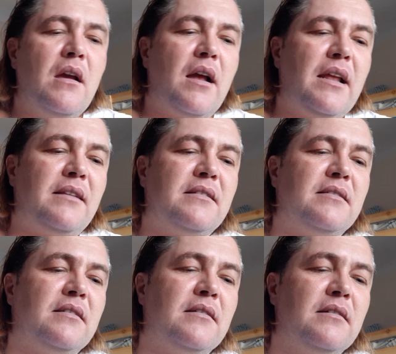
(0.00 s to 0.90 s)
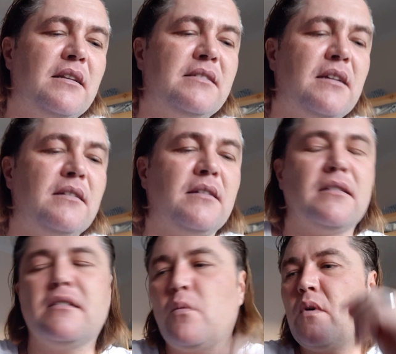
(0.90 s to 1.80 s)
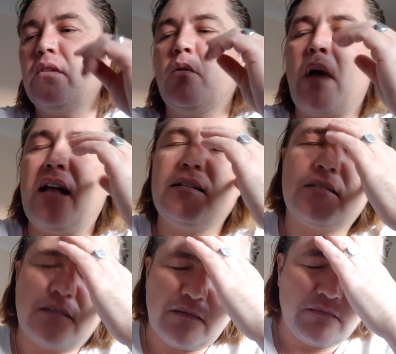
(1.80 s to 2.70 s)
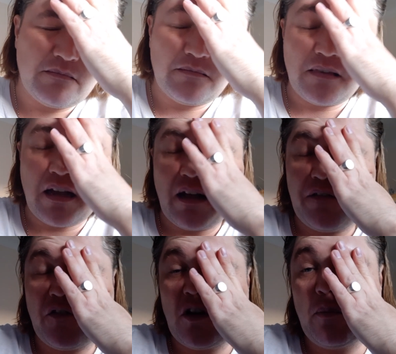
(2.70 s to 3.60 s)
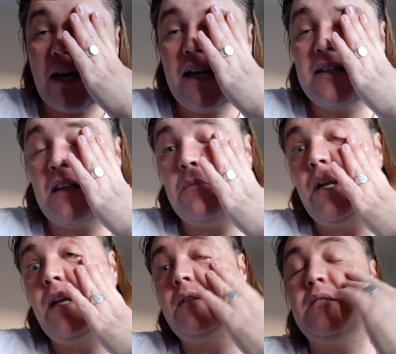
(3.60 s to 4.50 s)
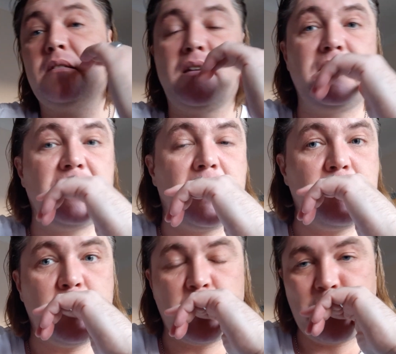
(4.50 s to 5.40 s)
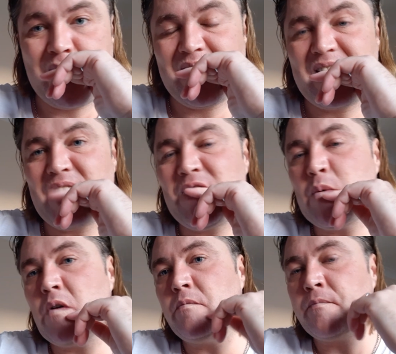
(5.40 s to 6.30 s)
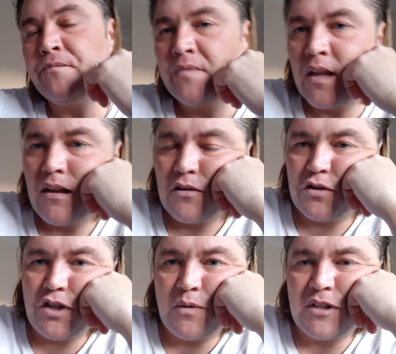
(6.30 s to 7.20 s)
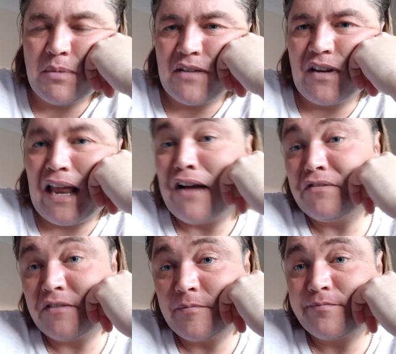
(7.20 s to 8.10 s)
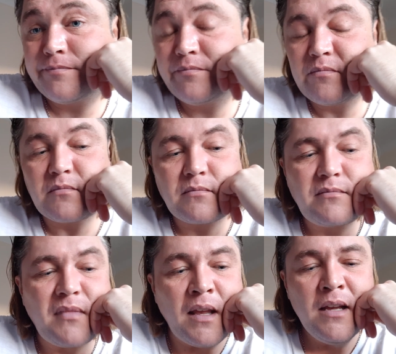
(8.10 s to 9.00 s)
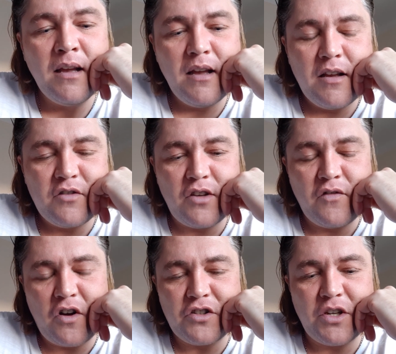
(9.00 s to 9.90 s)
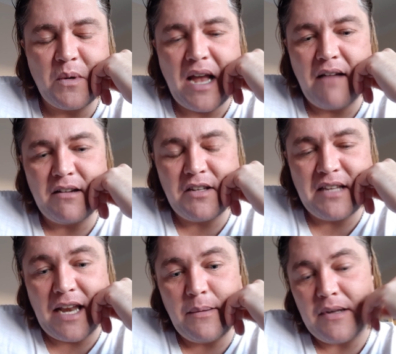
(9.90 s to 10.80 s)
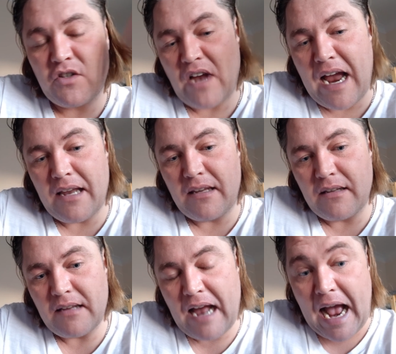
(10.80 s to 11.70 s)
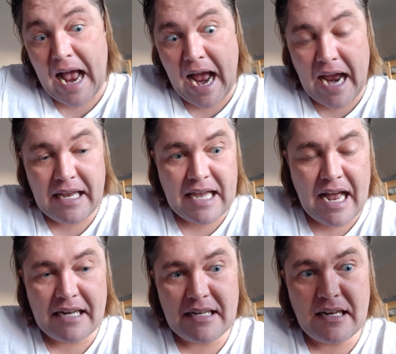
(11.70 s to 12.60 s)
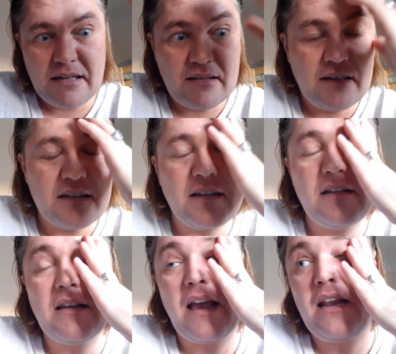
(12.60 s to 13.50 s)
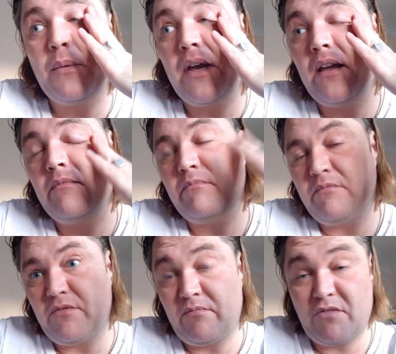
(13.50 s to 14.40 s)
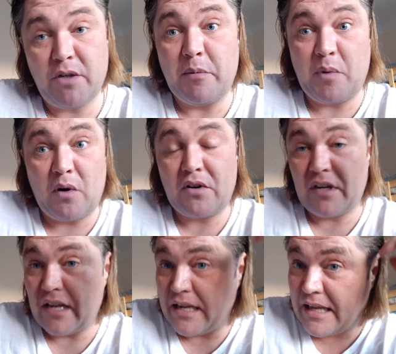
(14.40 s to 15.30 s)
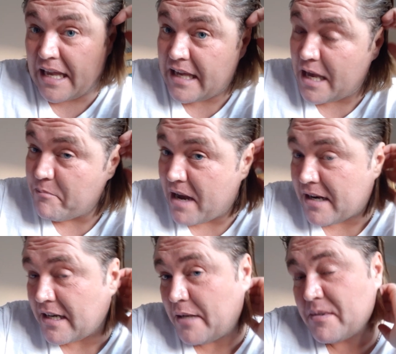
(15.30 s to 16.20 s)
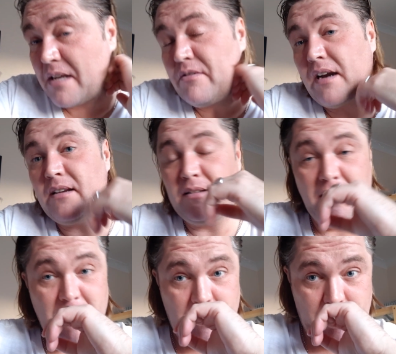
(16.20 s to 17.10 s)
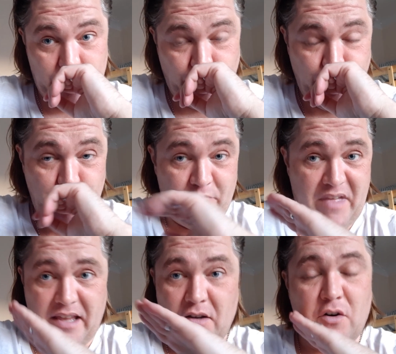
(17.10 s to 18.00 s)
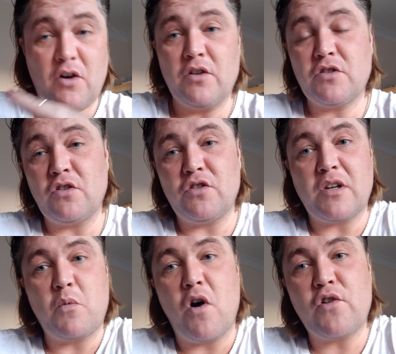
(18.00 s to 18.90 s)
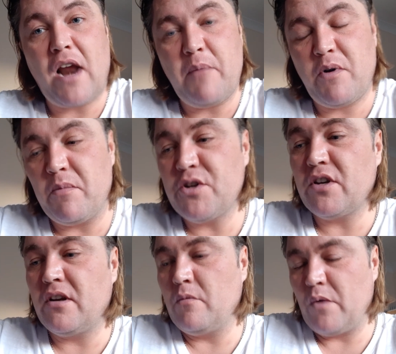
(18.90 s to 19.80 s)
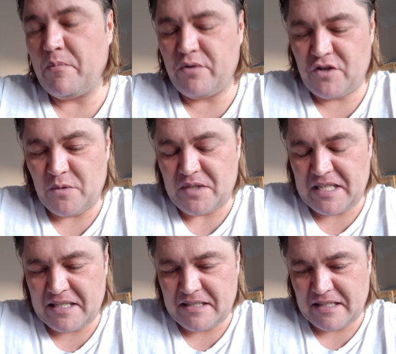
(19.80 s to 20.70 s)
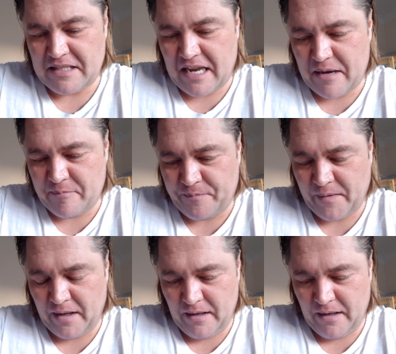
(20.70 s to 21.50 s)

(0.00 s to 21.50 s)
and it's listen the the Wells a funny place at the minute, and um, I think everyone could use a bit of a laugh. So you've got two characters anyway. So I I kind of said anyway, do a book, and he, he came back and he was like, right, there you go. So us at Warcry Publishing, we produced it, and um,